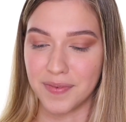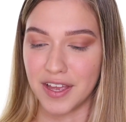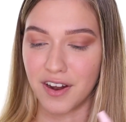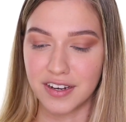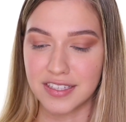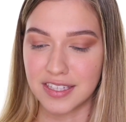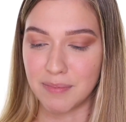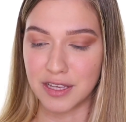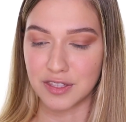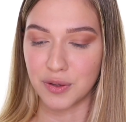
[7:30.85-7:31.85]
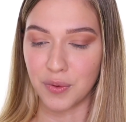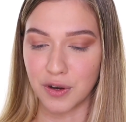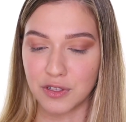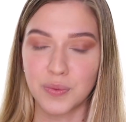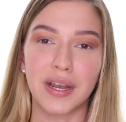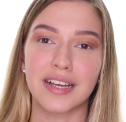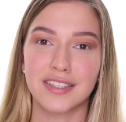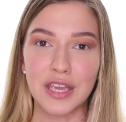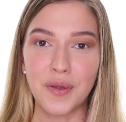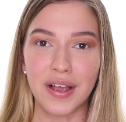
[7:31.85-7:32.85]
It honestly means the world when I
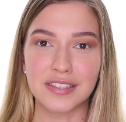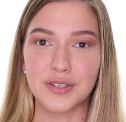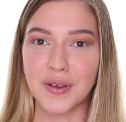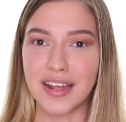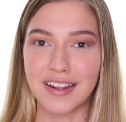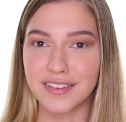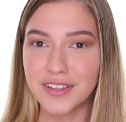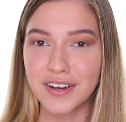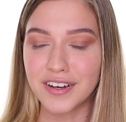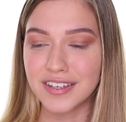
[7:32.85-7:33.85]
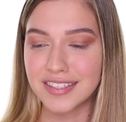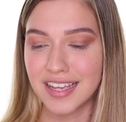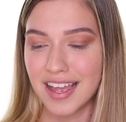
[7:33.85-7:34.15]
see you guys creating looks